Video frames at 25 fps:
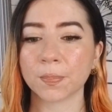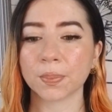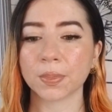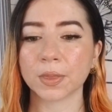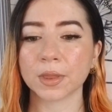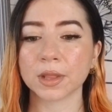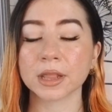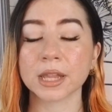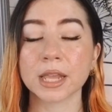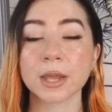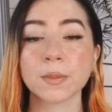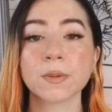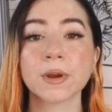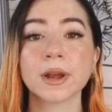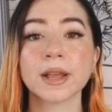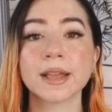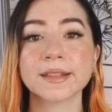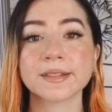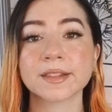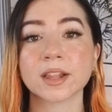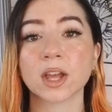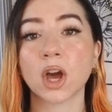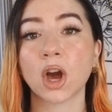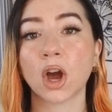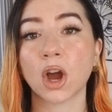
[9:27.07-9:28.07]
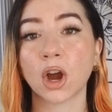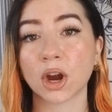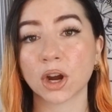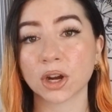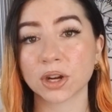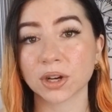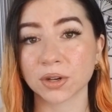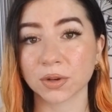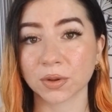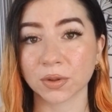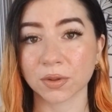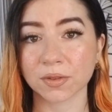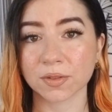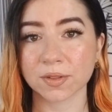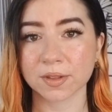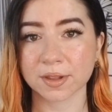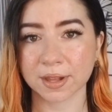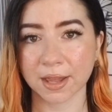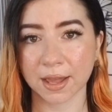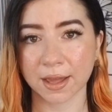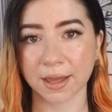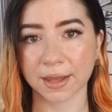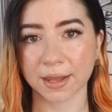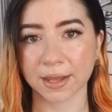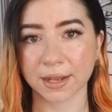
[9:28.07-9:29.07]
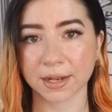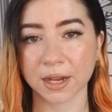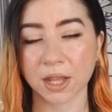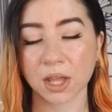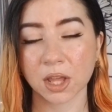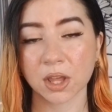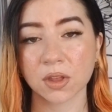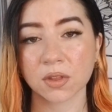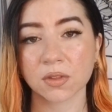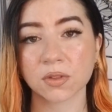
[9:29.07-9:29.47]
Libra is the cardinal sign.